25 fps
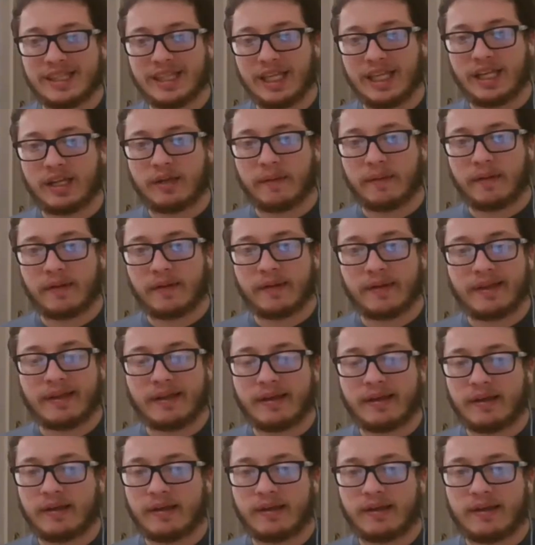I think
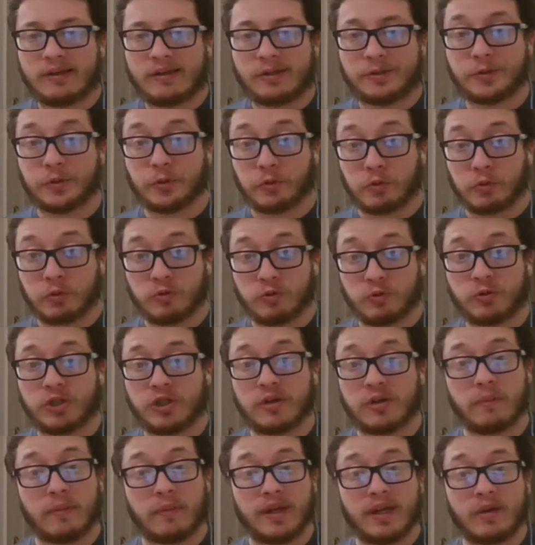
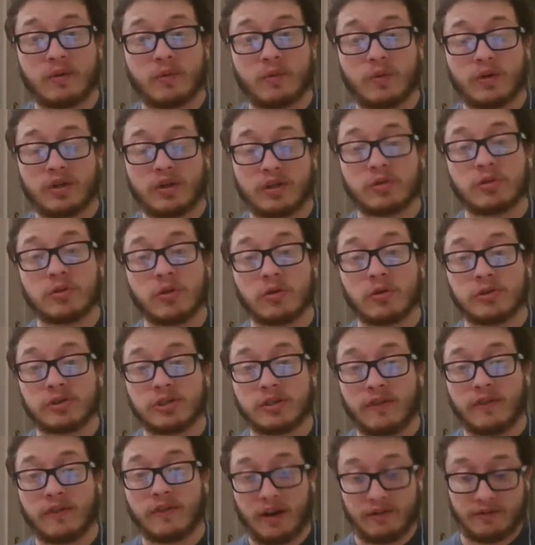Drew should have been one of the
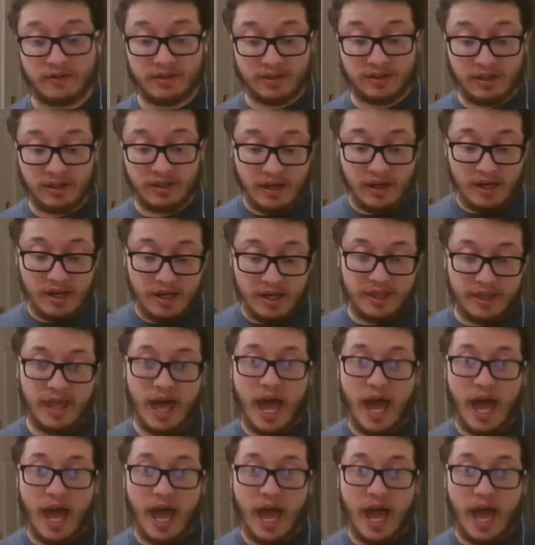sole survivors.